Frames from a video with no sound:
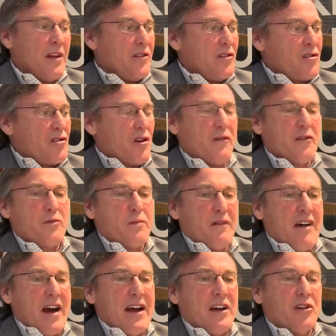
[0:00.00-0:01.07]
Service
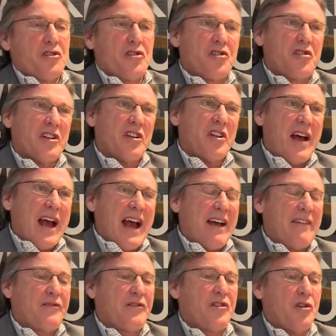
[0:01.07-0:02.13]
providers still
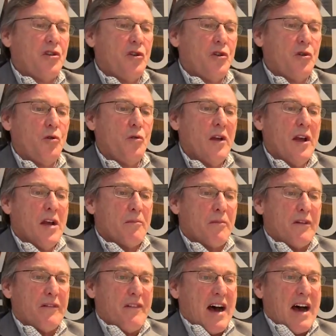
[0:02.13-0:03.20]
have to
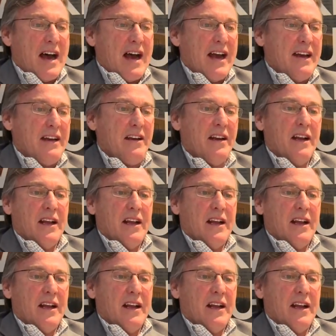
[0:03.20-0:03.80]
provide